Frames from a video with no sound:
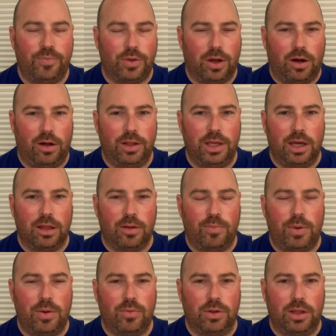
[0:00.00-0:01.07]
all the other
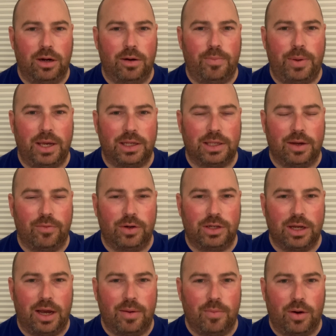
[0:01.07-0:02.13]
people that are picked every
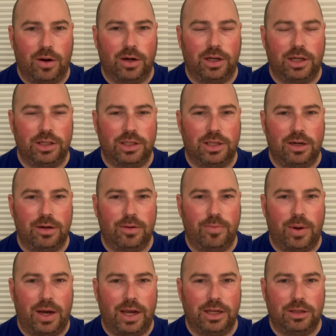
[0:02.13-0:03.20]
time aren't considered
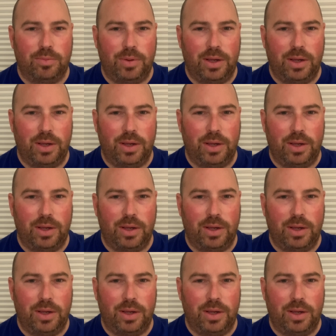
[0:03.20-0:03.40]
biased